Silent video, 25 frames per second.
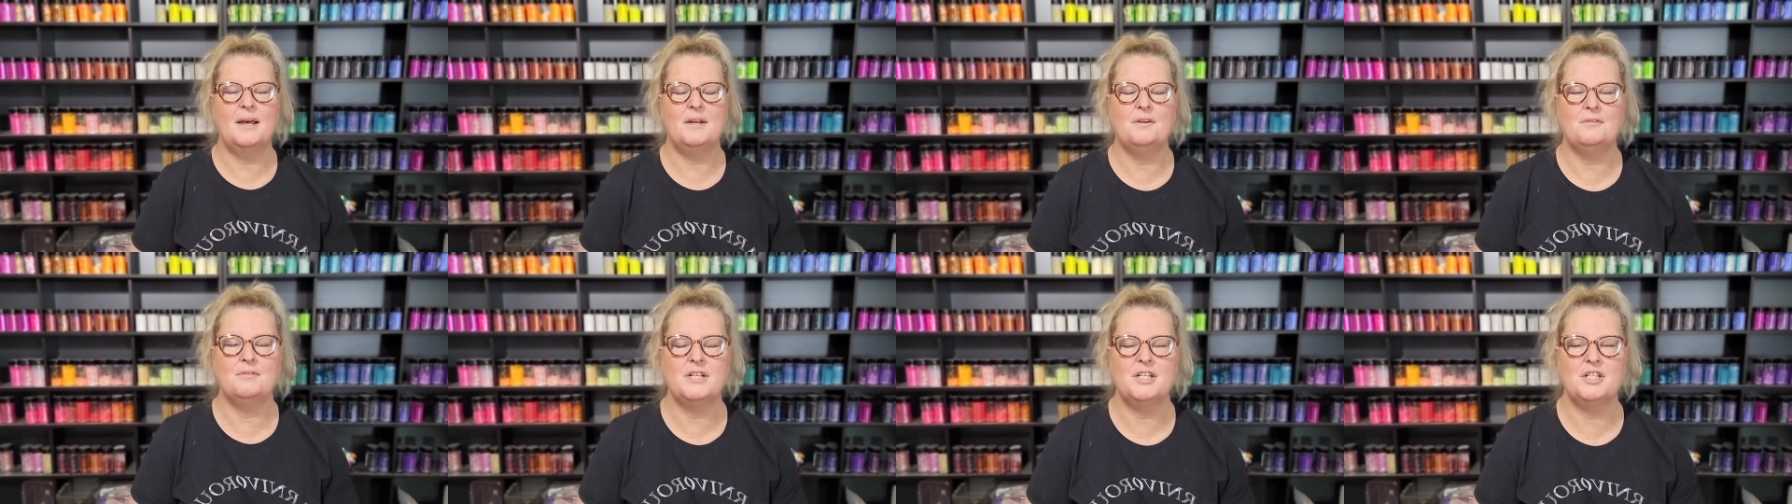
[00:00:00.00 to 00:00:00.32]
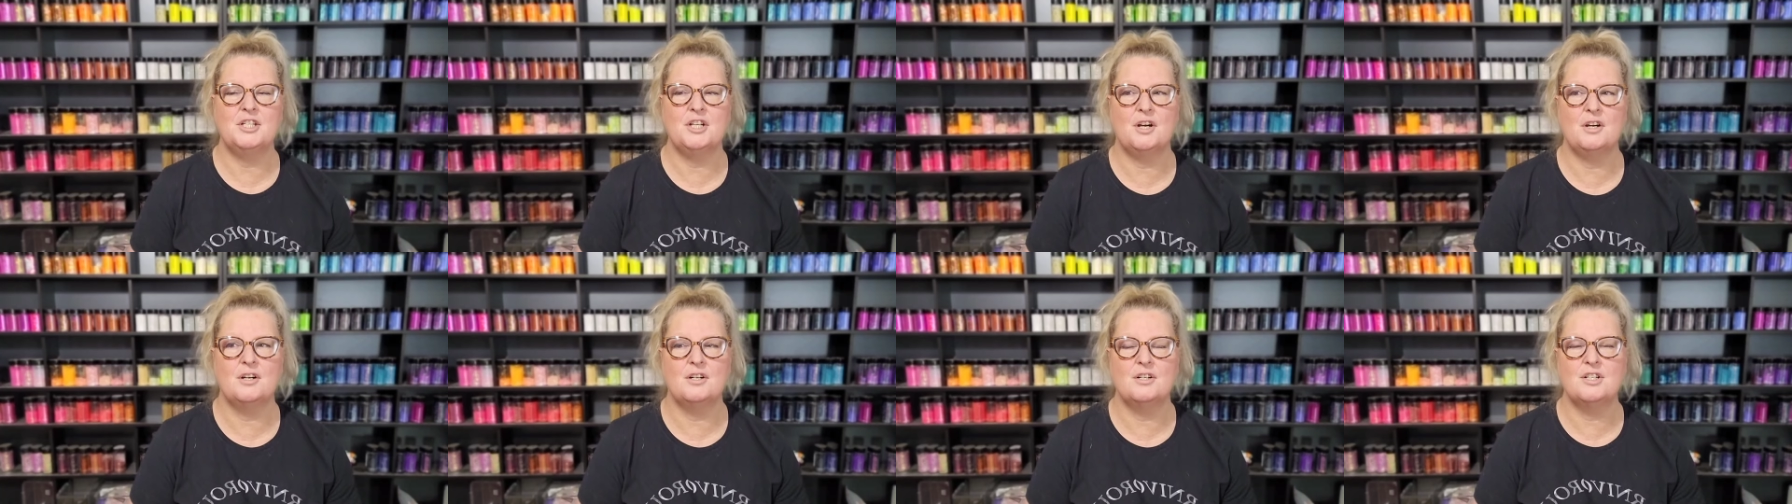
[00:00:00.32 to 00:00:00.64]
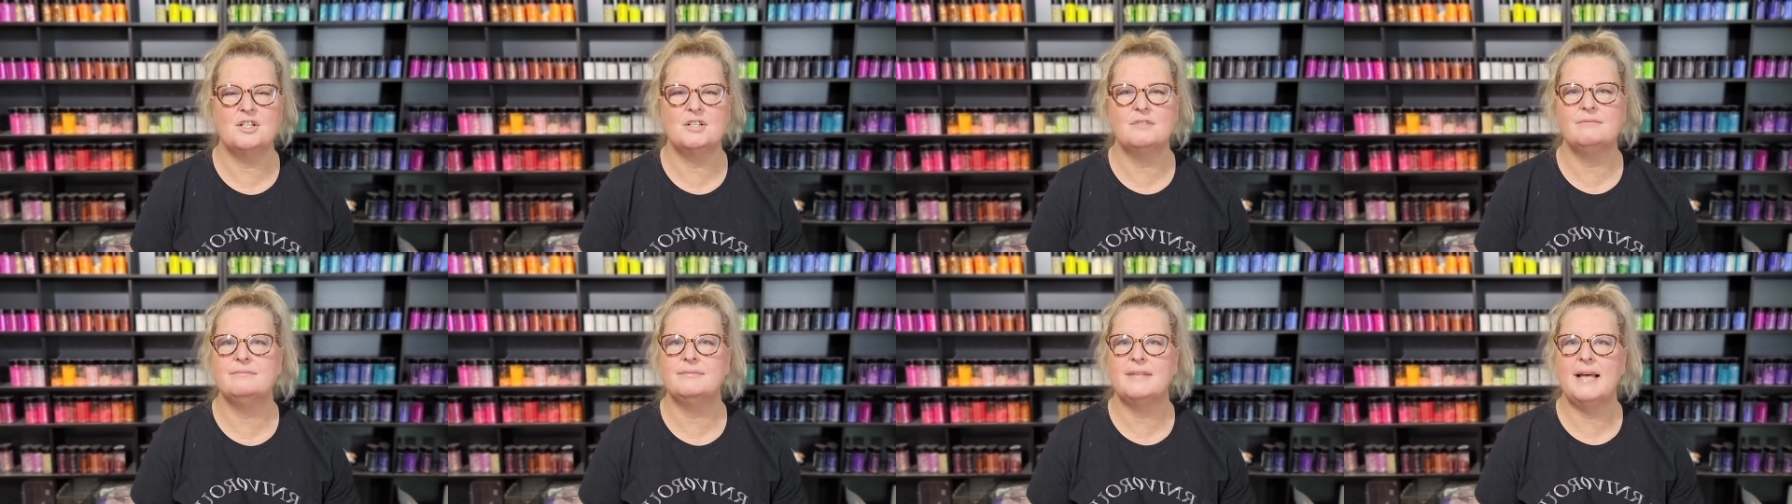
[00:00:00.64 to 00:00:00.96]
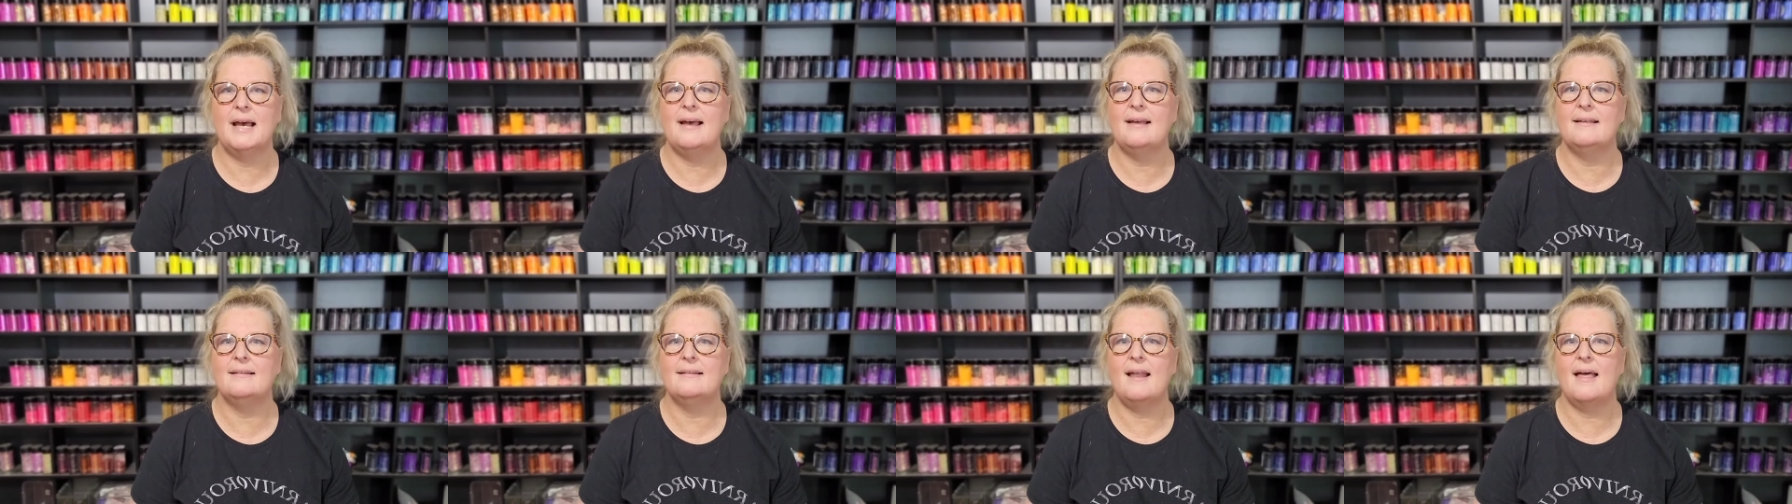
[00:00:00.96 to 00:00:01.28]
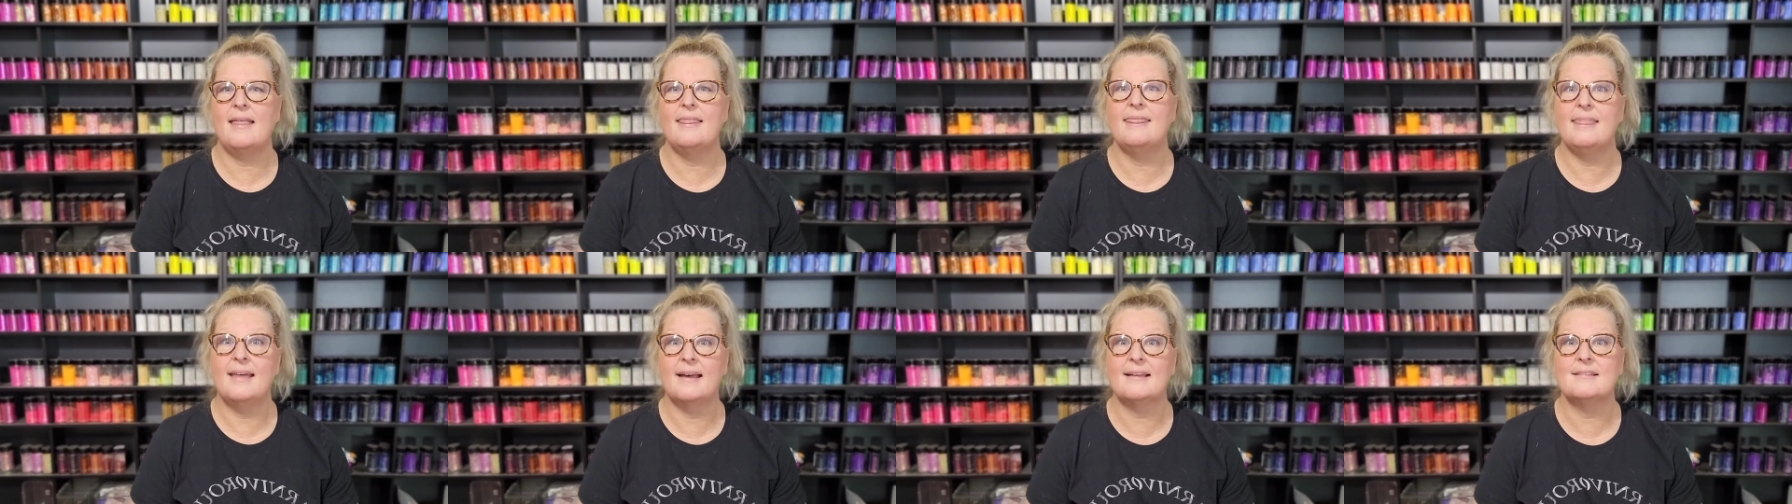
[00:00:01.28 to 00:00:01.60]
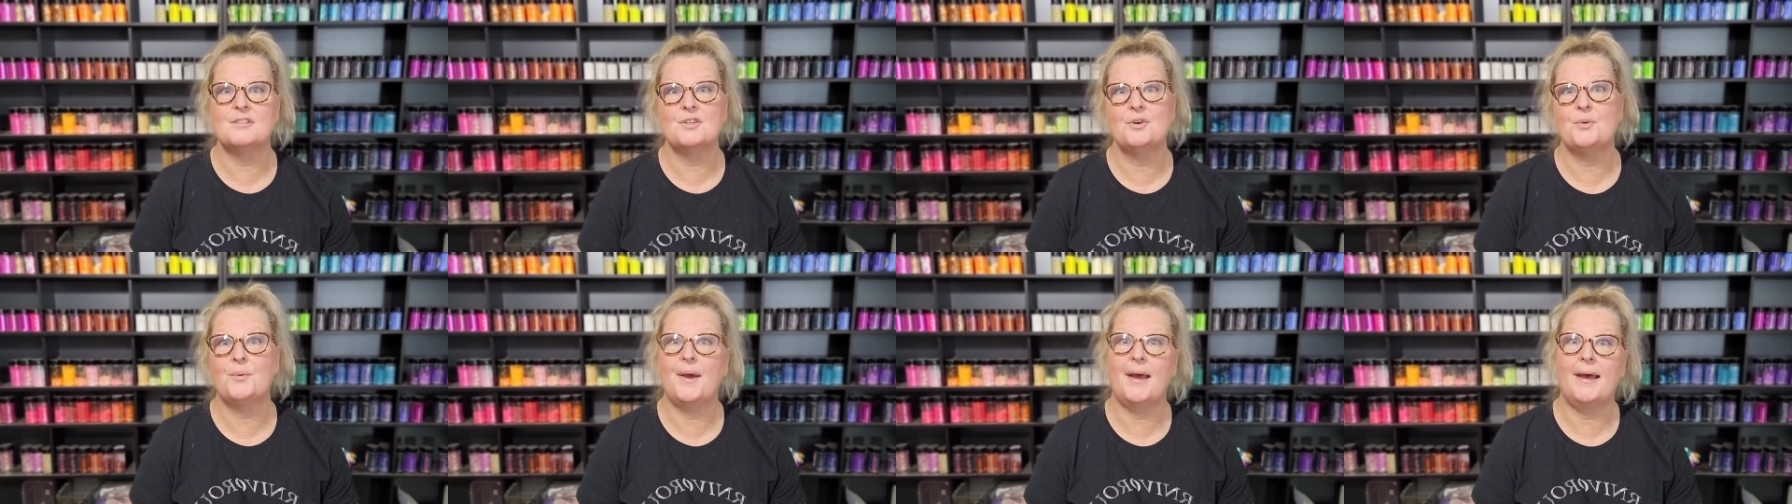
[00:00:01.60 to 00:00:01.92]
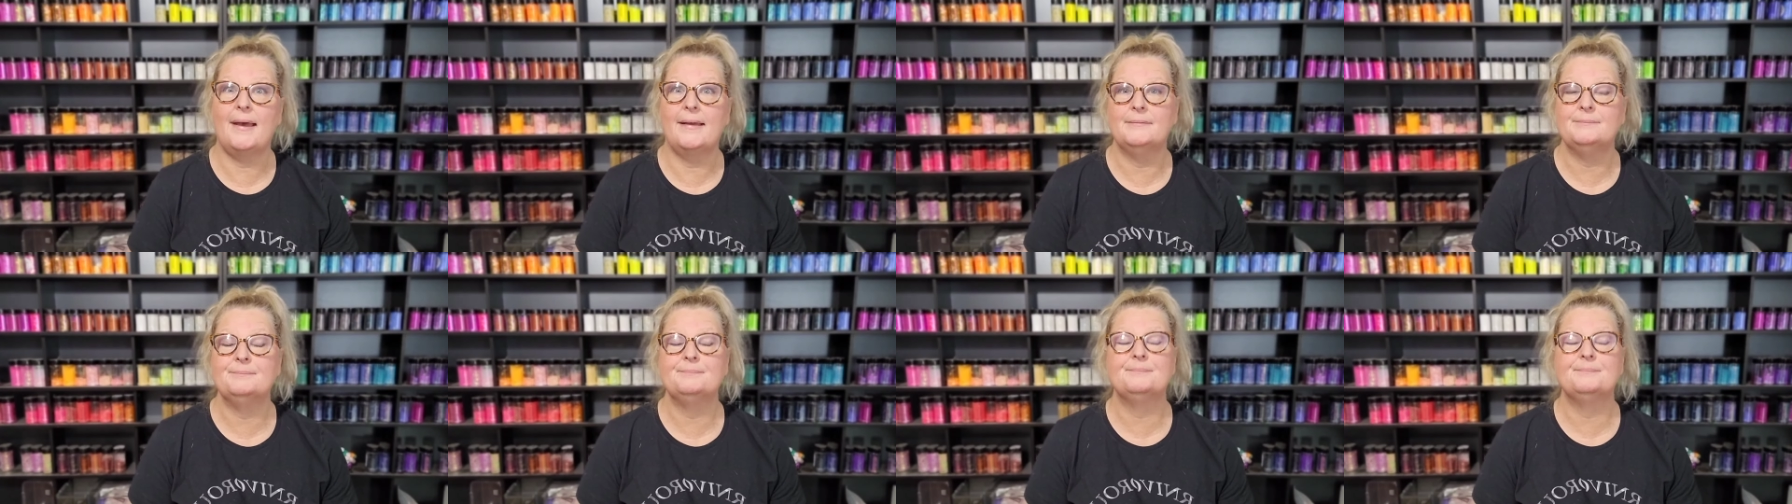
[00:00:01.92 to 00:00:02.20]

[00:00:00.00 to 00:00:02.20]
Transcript: recharge. And that's okay.